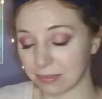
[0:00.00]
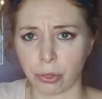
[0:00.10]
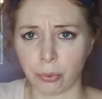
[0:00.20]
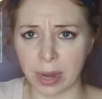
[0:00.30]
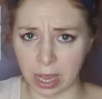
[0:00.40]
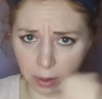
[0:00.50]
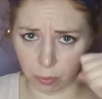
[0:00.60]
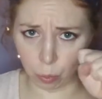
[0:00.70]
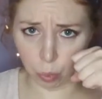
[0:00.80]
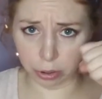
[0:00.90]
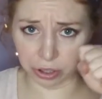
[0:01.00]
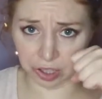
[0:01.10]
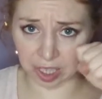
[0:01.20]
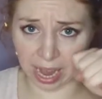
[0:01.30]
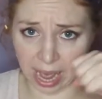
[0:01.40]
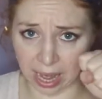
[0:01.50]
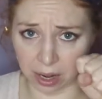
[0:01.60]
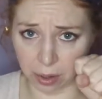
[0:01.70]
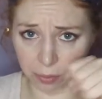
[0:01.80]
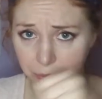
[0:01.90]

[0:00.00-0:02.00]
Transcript: 3, we're sad,